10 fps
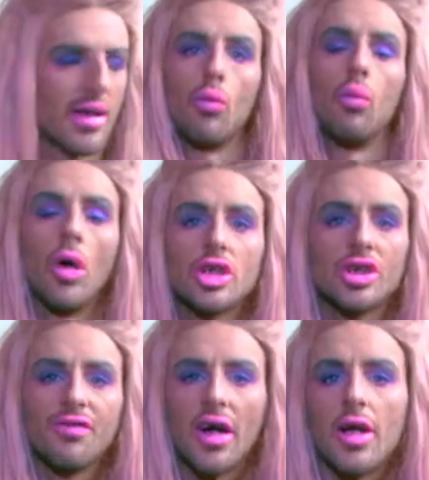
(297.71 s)
Like, watch
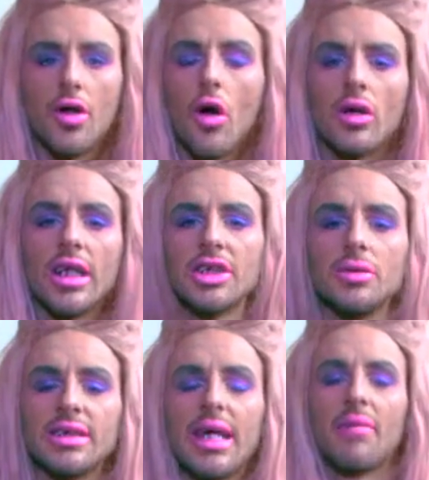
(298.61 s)
your fucking dog. Like,
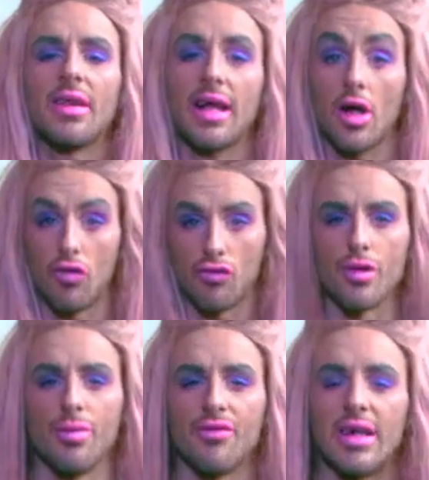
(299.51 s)
she was there with like a
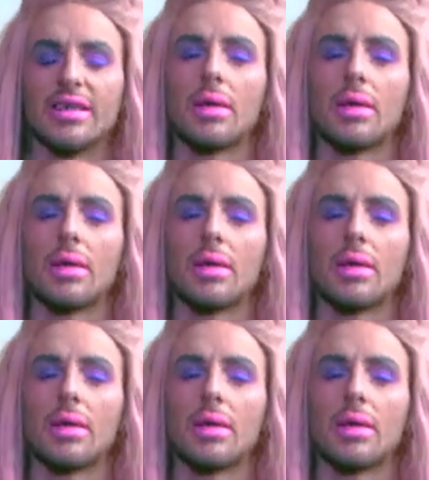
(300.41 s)
group of friends,